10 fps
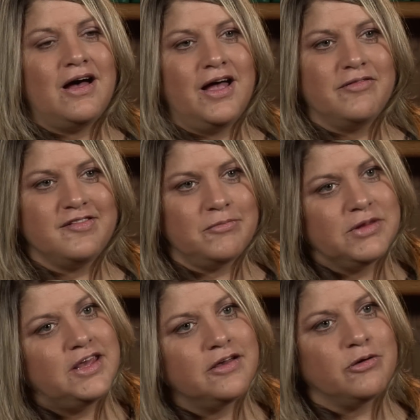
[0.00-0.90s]
I have
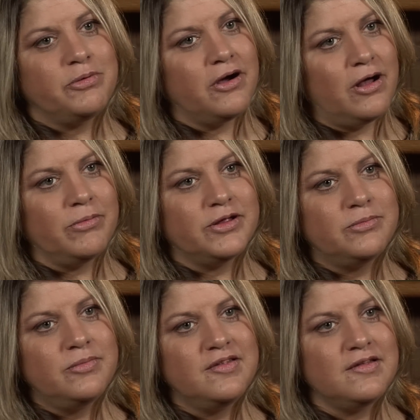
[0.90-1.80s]
some legal
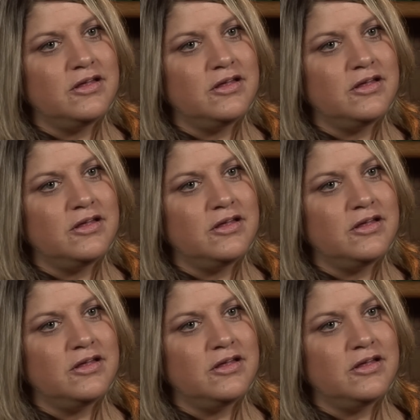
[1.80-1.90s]
problems,